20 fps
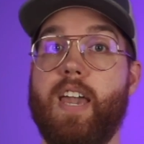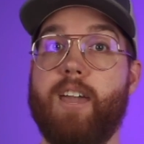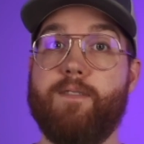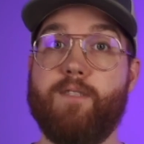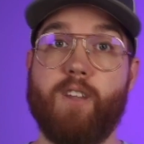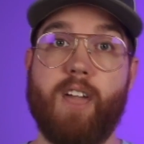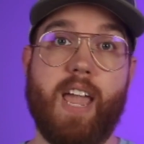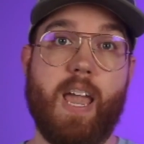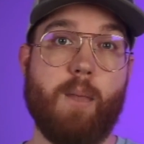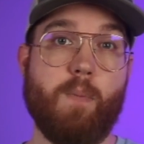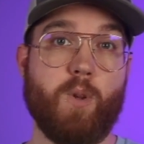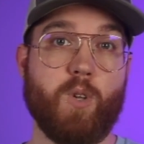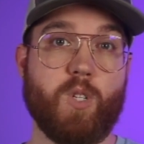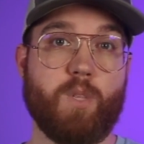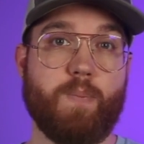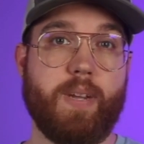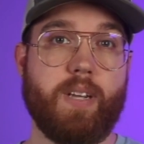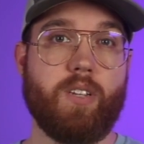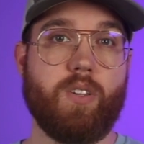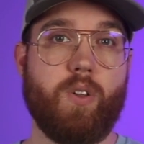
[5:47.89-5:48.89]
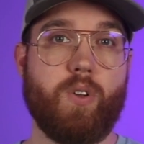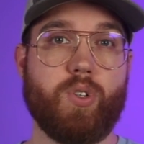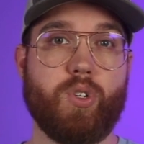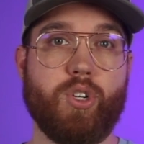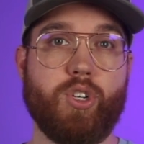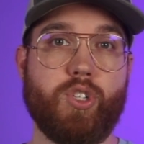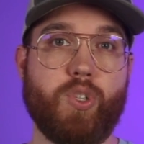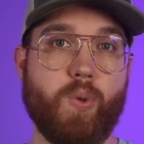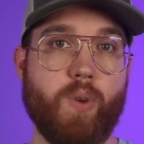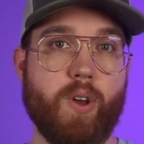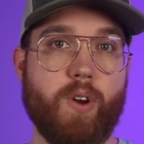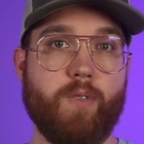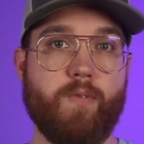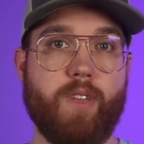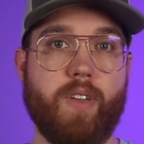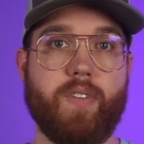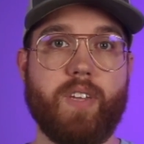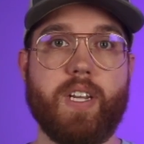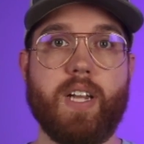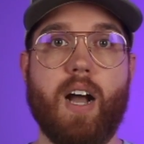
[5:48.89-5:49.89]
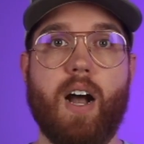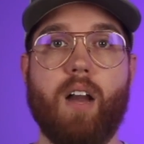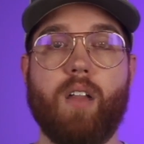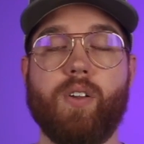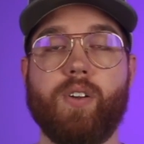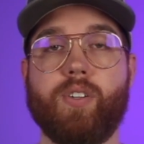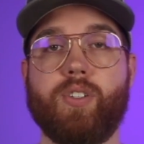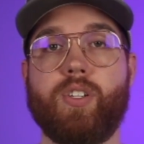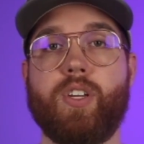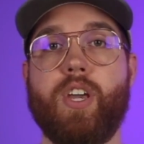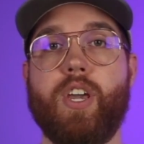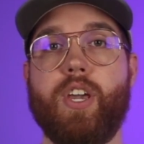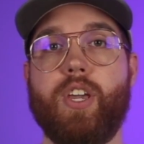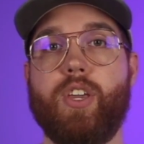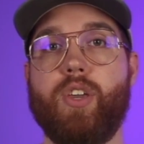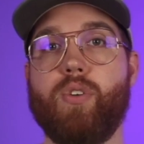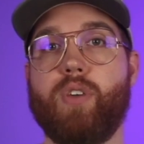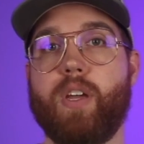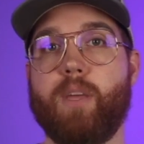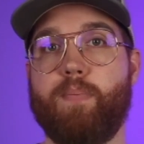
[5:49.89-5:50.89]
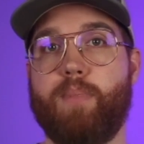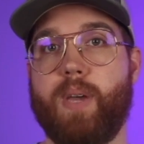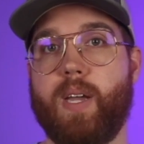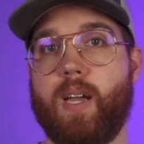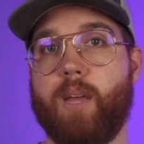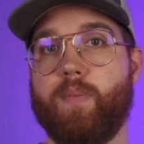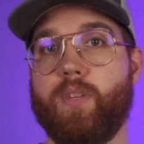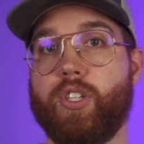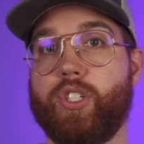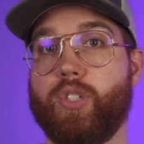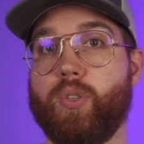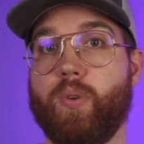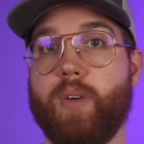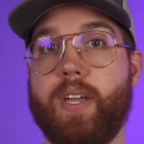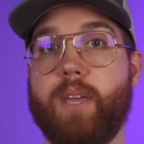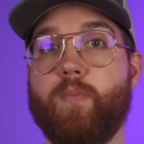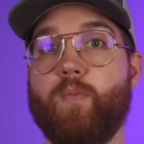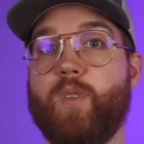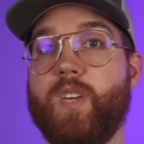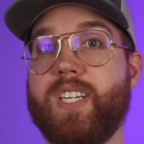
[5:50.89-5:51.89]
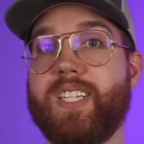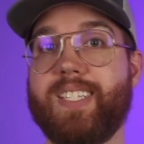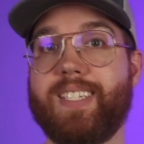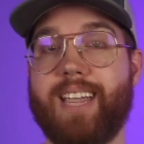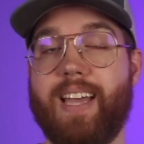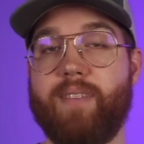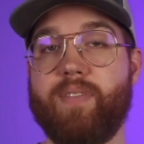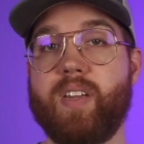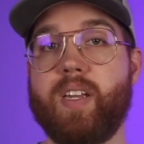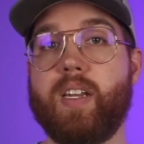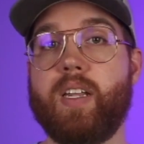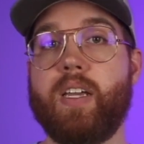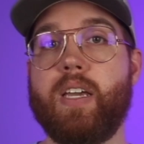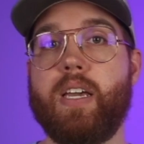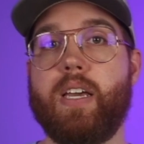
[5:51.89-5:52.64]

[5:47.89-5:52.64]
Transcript: If you're able to spend closer to $250, you can pick up the Shure MV7.